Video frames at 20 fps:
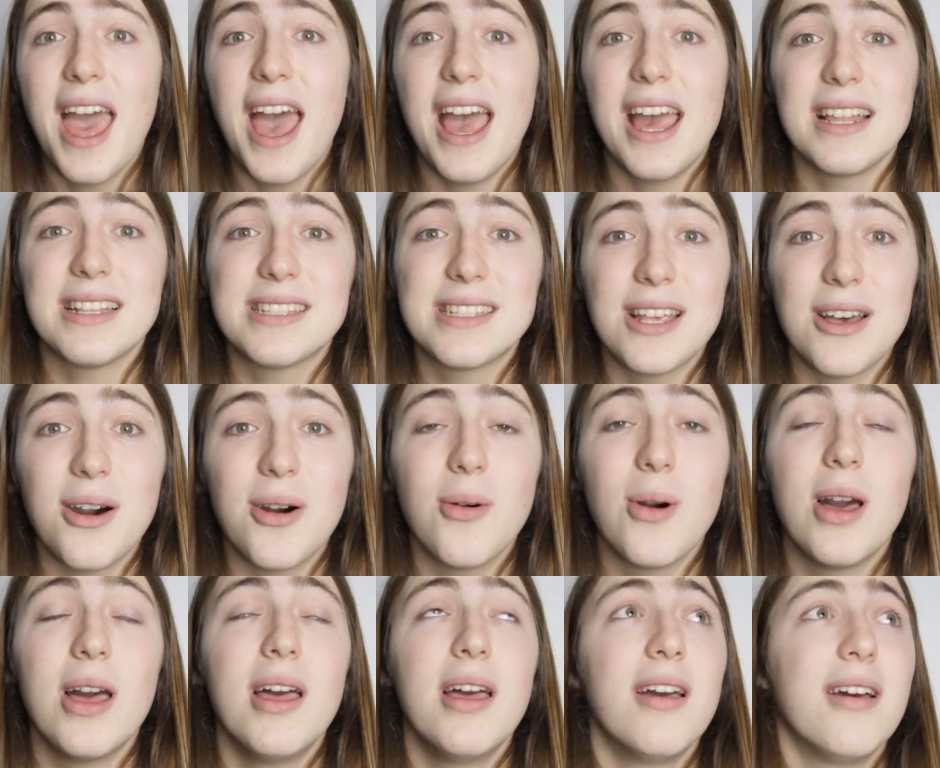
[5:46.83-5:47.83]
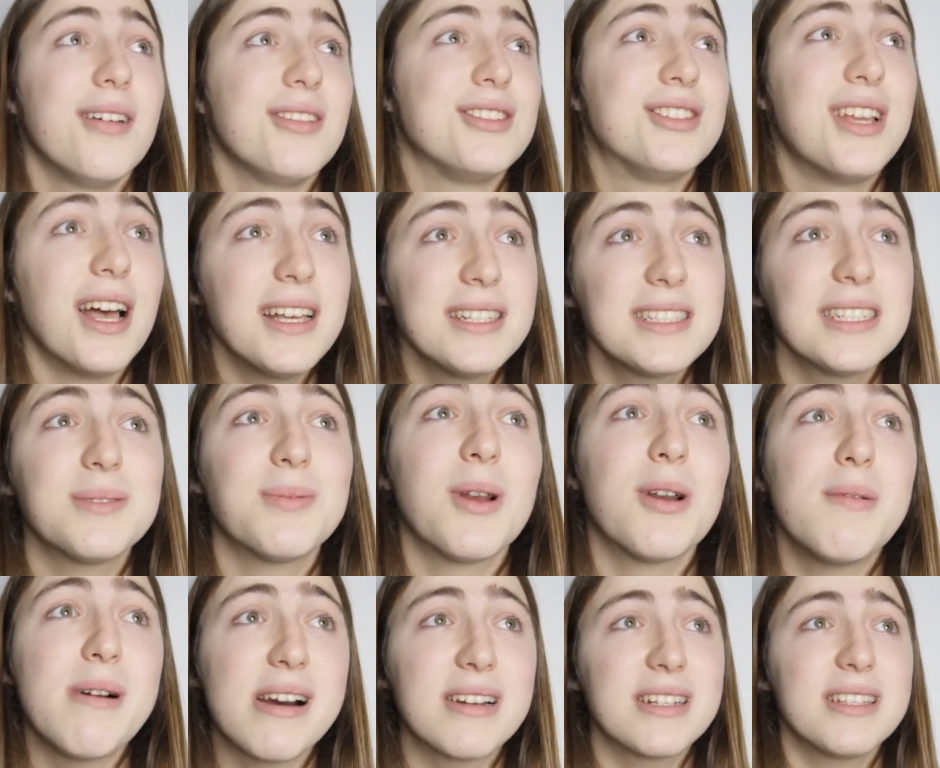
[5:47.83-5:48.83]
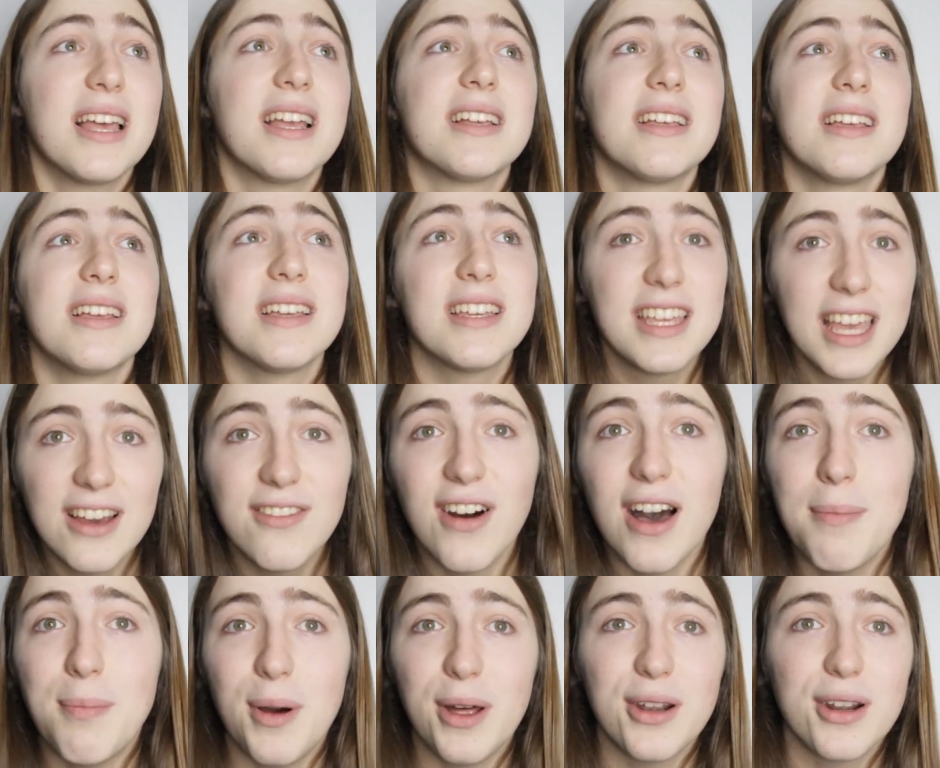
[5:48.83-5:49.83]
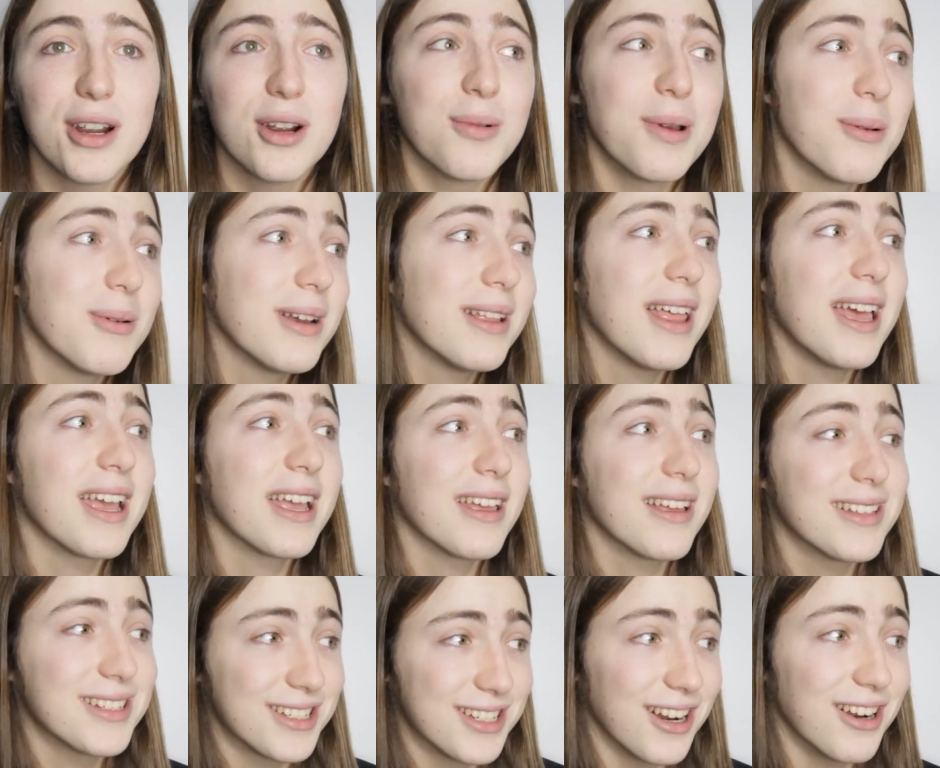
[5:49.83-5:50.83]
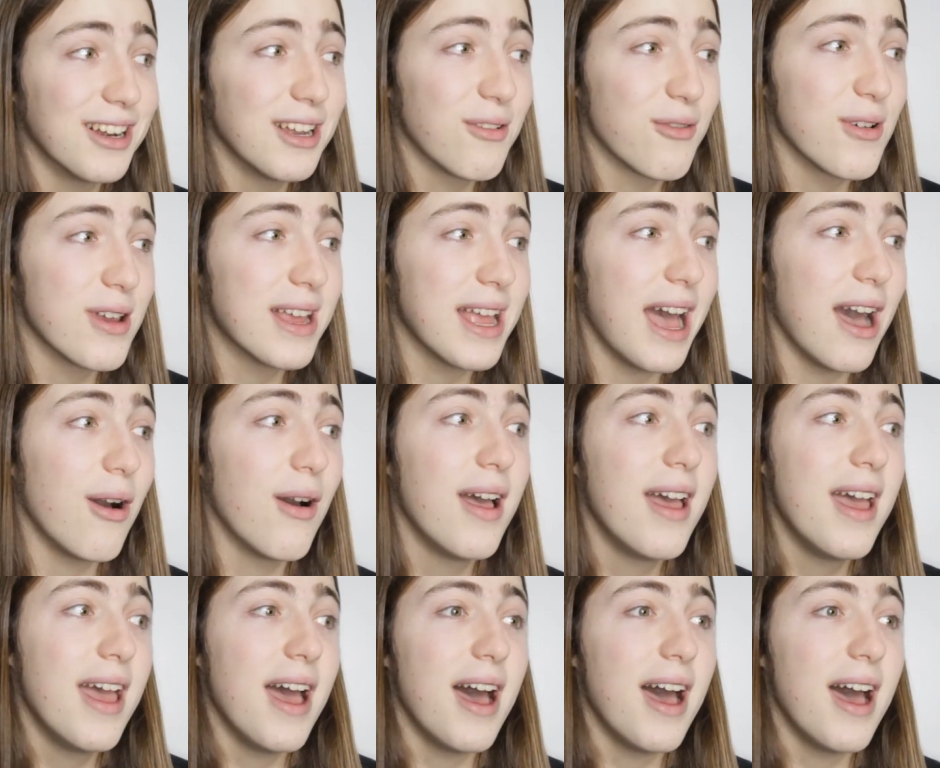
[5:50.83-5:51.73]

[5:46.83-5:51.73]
And so just as we were about to like give up on her, we were like starting to freak out.